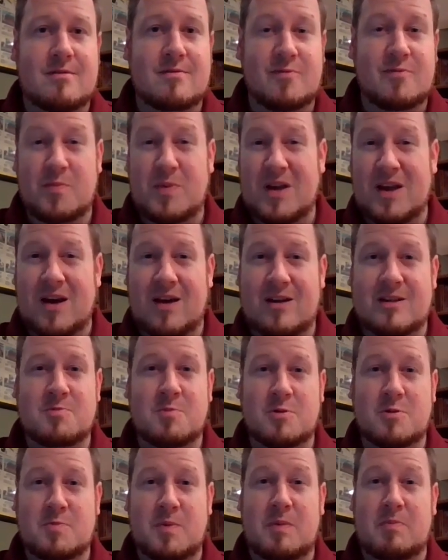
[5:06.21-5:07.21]
For being honest,
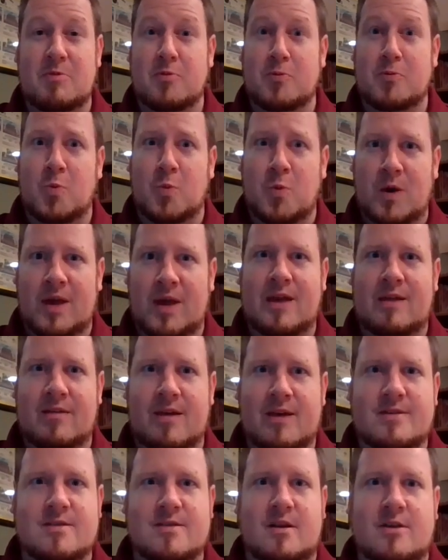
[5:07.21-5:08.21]
most people are way
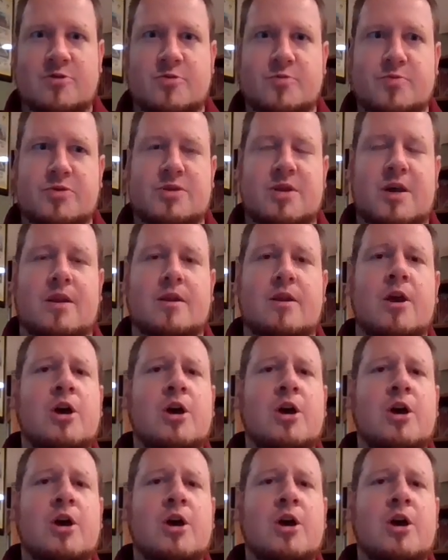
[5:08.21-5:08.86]
less than 100%.